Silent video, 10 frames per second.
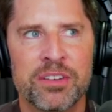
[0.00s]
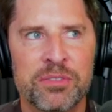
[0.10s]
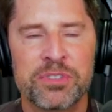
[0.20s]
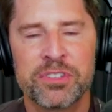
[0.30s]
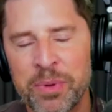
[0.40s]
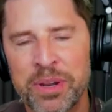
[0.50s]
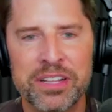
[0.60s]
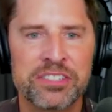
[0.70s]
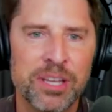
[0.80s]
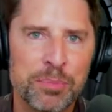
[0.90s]
somebody
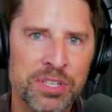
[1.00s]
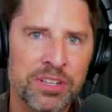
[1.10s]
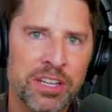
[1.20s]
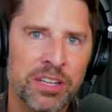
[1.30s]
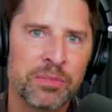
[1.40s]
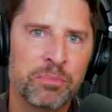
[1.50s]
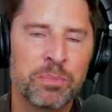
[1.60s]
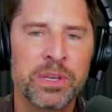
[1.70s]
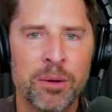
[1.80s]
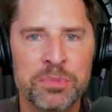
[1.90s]
that steps in and
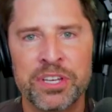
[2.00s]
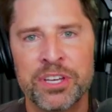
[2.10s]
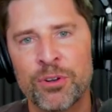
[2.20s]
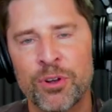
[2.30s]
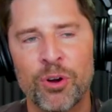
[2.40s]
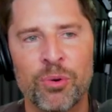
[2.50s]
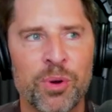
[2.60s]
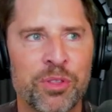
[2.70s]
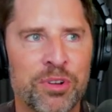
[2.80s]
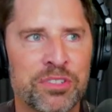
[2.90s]
becomes a hero,
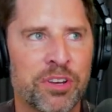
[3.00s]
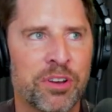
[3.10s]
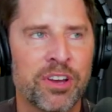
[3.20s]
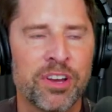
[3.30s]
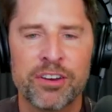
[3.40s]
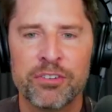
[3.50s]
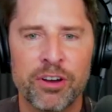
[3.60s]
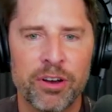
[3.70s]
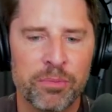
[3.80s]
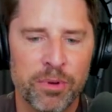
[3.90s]
whether it's a a,